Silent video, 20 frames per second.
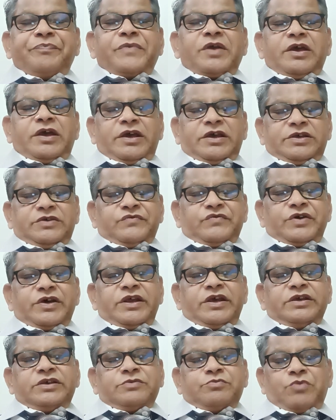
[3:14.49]
is
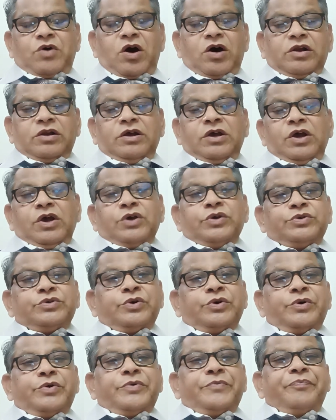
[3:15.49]
very small.
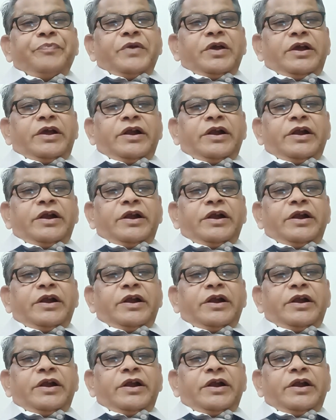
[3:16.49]
So